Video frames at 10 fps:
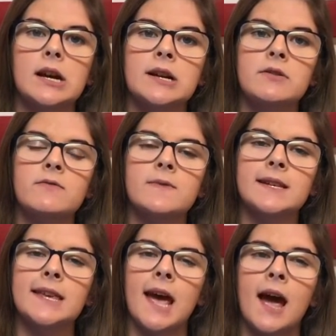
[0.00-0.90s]
I don't
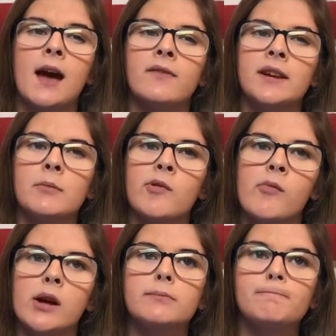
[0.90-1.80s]
really have a number
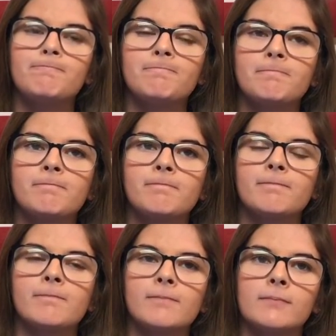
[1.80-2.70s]
one.
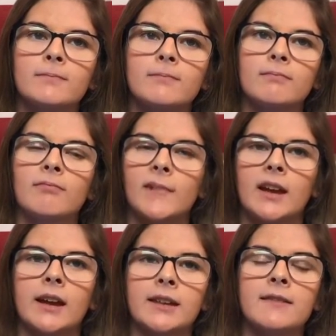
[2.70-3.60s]

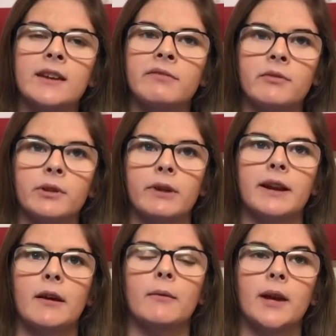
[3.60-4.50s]
I can think of three
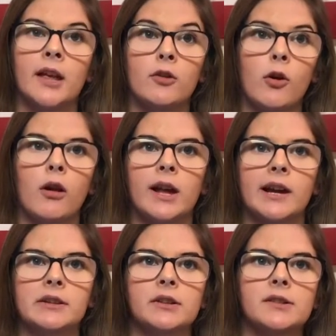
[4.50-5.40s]
right now, and they're all
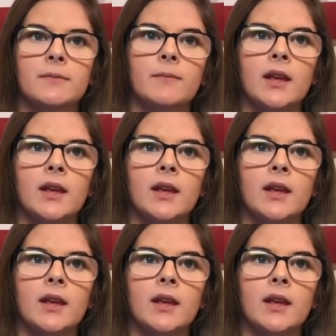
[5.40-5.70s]
actors.